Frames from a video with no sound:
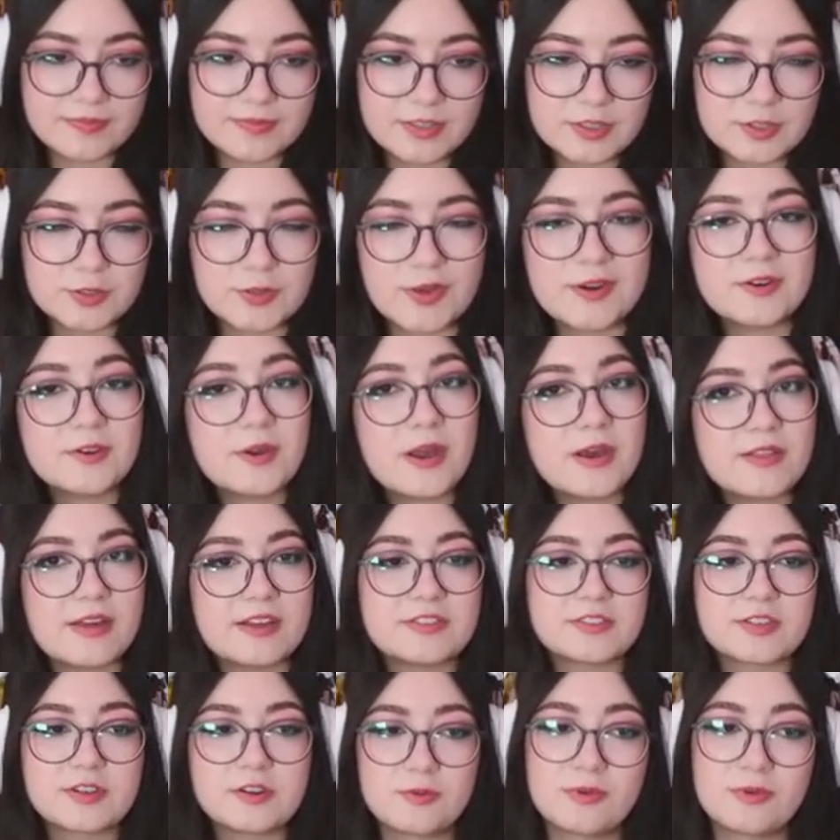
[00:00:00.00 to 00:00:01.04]
So I don't know how
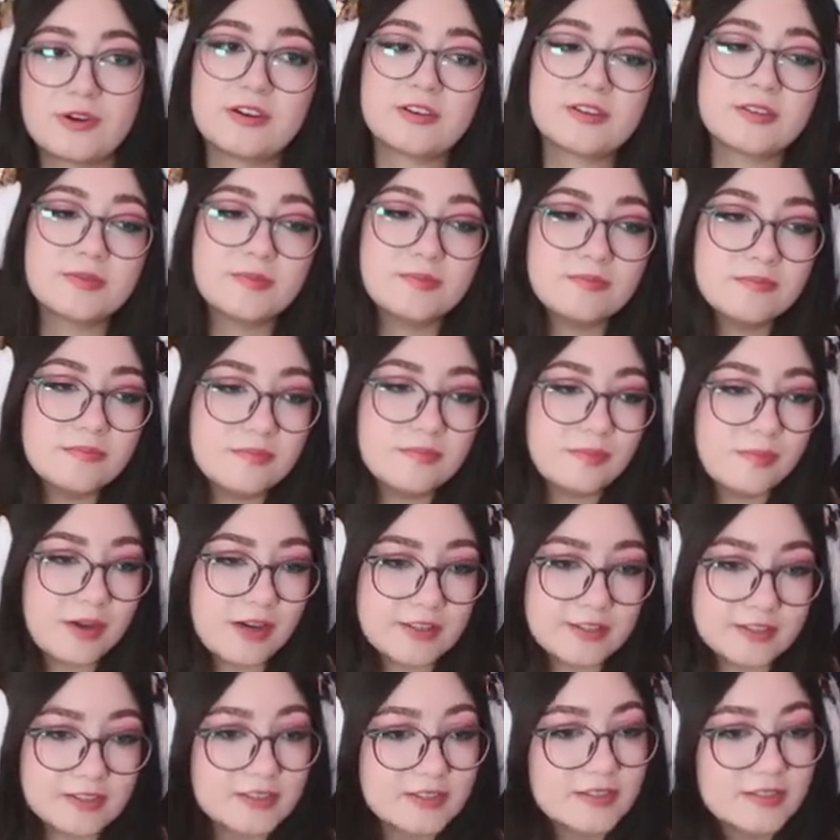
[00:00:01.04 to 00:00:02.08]
that's going to work,
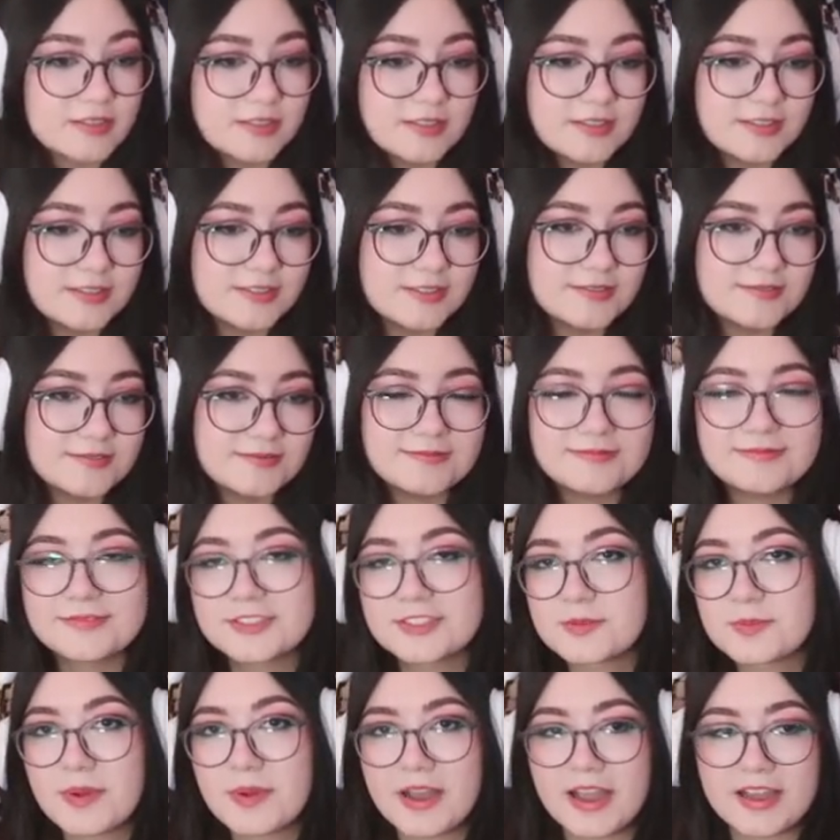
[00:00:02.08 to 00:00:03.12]
but
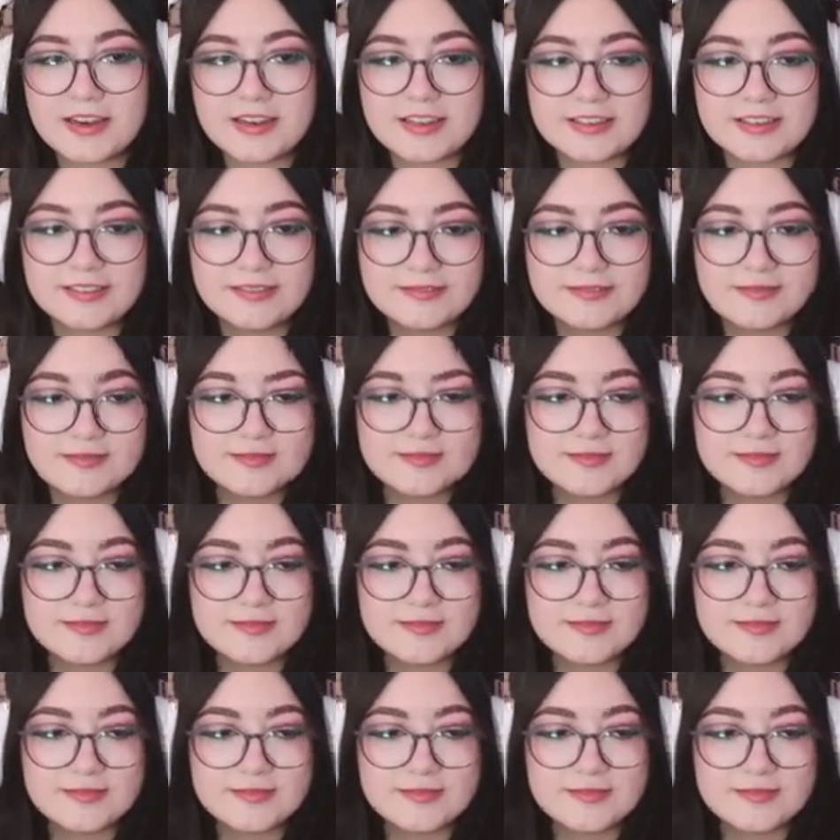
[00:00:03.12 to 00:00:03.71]
it's my idea.